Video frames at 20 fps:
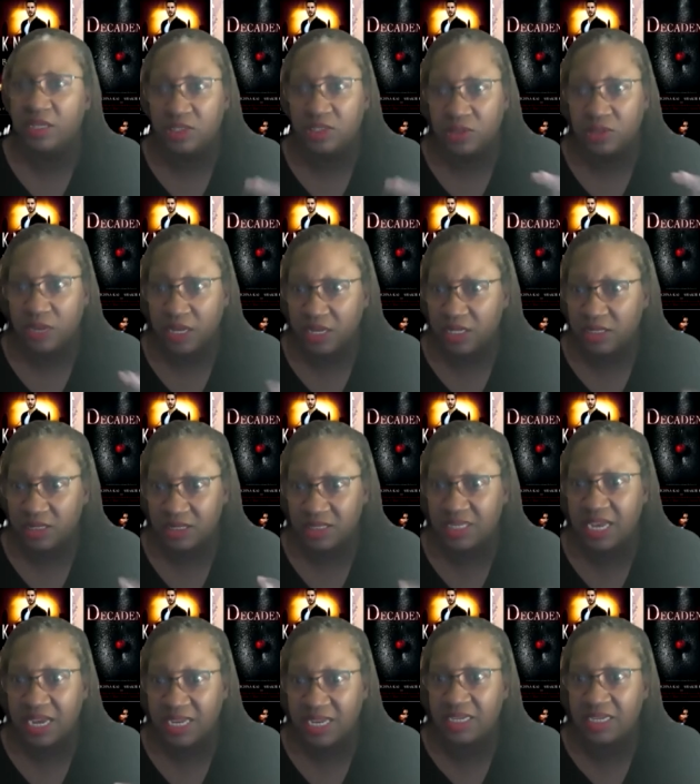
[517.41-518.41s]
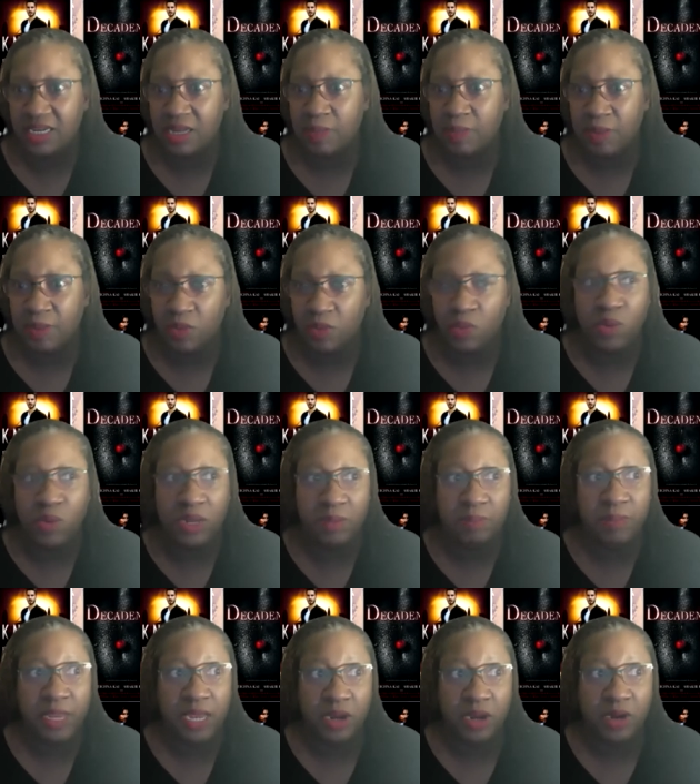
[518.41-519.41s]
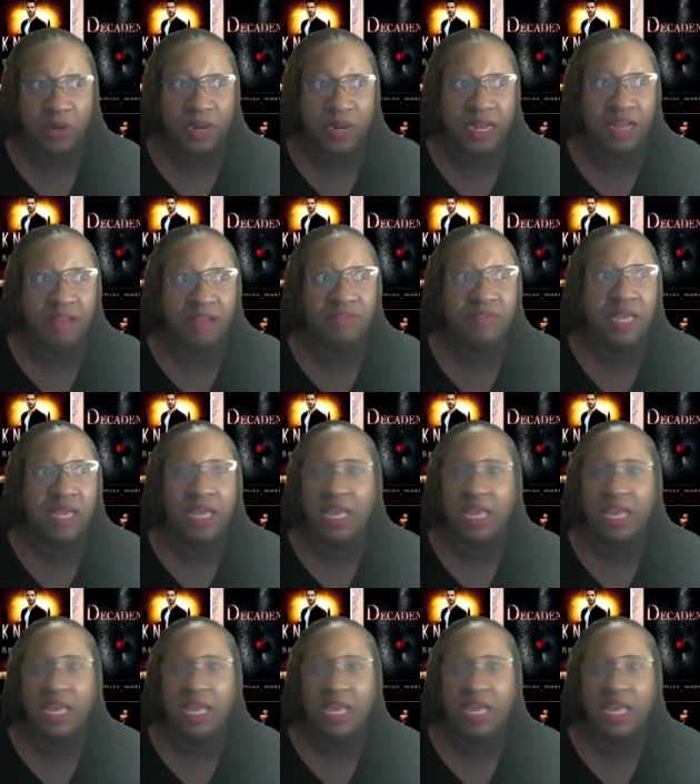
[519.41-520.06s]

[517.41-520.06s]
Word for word: Try to tighten it up in one paragraph.